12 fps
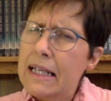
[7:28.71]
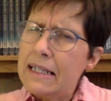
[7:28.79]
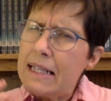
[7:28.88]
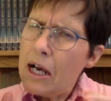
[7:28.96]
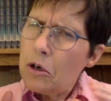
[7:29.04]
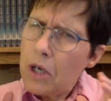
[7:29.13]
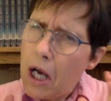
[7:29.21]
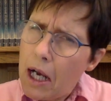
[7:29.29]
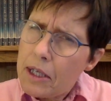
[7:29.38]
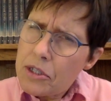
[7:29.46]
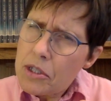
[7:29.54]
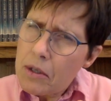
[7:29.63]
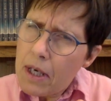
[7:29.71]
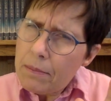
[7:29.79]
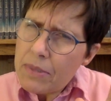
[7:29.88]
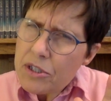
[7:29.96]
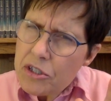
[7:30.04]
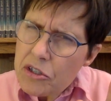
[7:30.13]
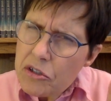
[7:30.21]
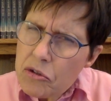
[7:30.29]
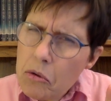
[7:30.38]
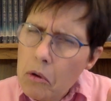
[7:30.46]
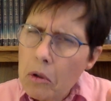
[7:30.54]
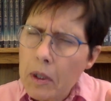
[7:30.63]
"Now conjure up a
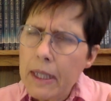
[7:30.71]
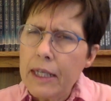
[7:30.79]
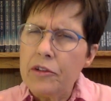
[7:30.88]
story.